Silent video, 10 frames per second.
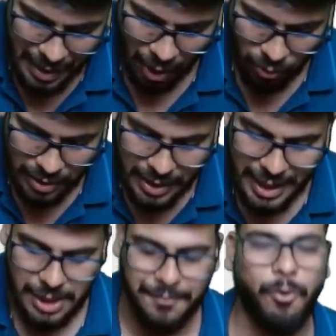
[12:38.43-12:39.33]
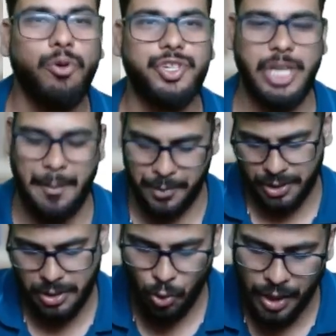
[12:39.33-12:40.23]
Now, these 4
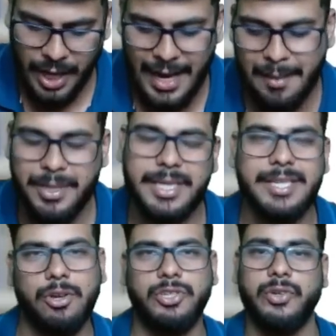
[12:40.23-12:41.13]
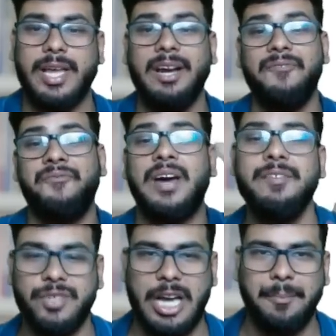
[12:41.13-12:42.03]
chapters, okay, ABC is also there,
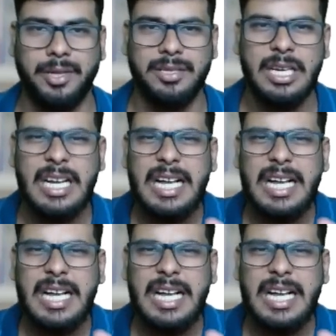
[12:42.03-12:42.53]
5 chapters.